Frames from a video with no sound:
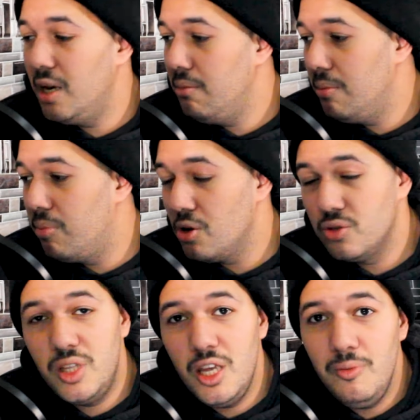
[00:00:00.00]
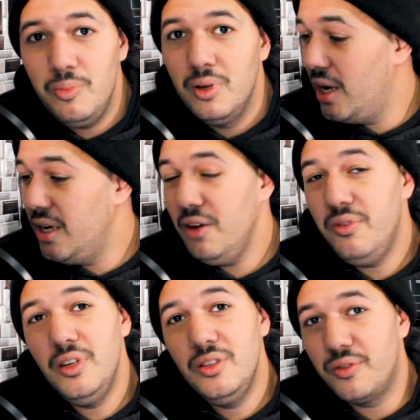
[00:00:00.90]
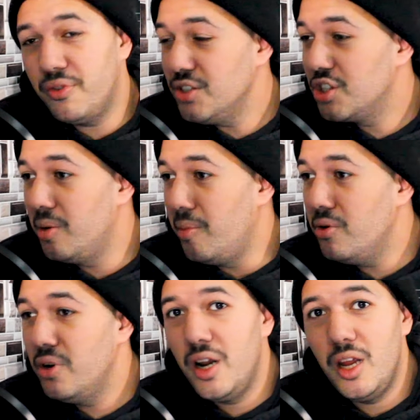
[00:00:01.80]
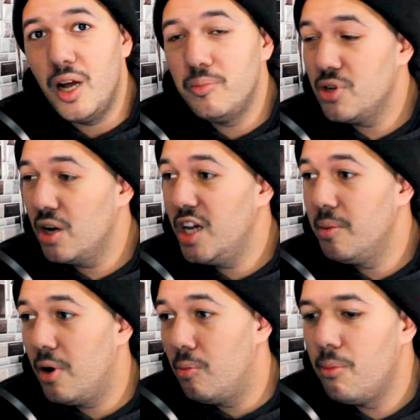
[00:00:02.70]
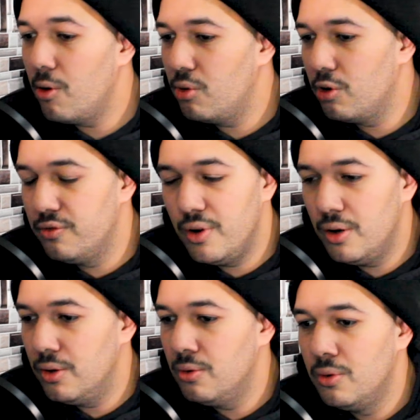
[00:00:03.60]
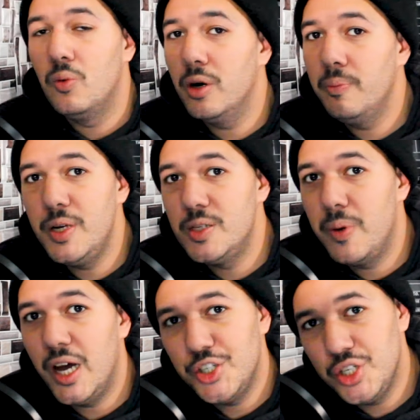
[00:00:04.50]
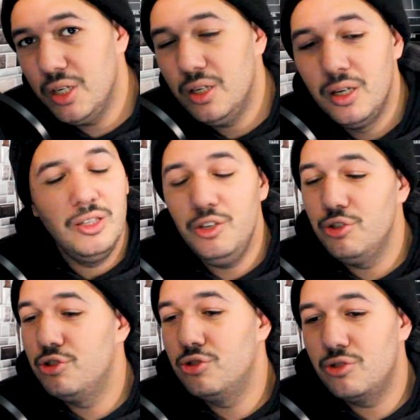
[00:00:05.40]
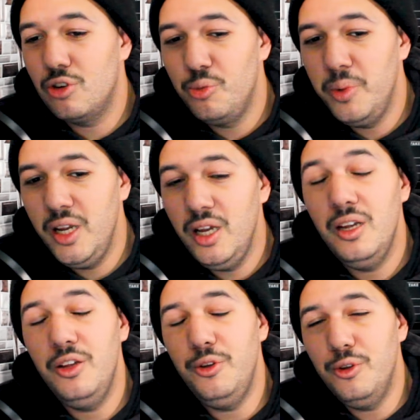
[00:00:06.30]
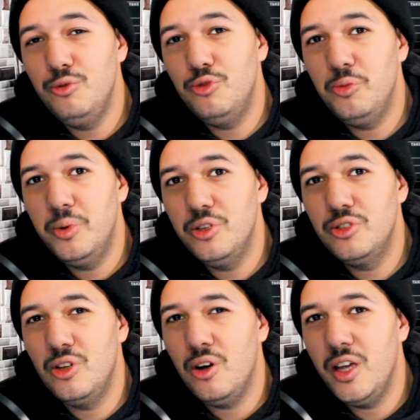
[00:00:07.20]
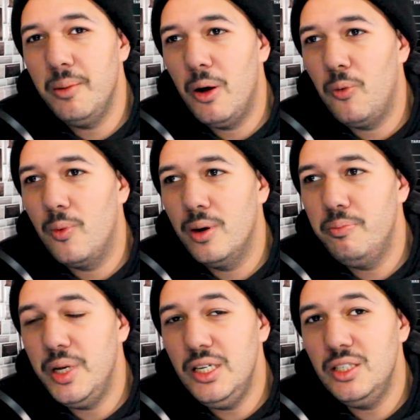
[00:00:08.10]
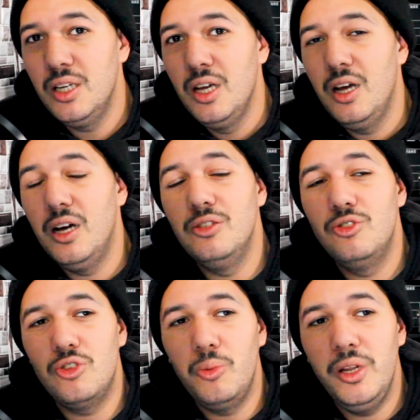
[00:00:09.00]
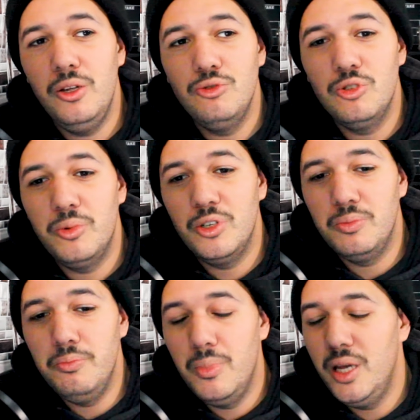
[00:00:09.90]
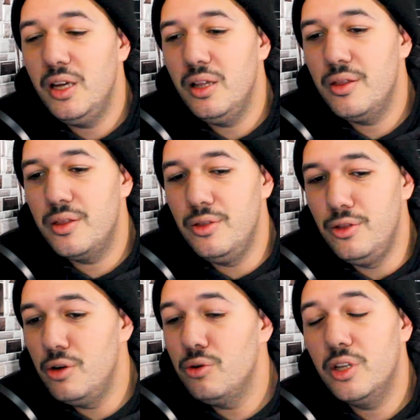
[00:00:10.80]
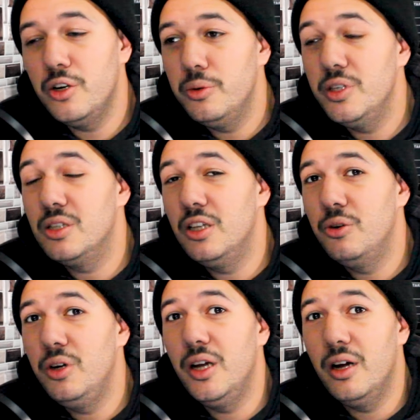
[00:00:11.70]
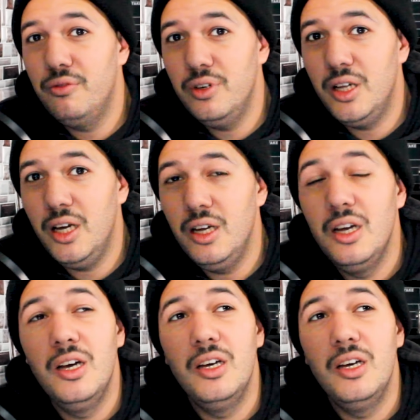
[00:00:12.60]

Anime Balls Deep, and even in the French community, I'm talking about Moncorvaux, One Piece Passion. There's so many YouTubers talking about One Piece and so many YouTubers making new theories literally every day.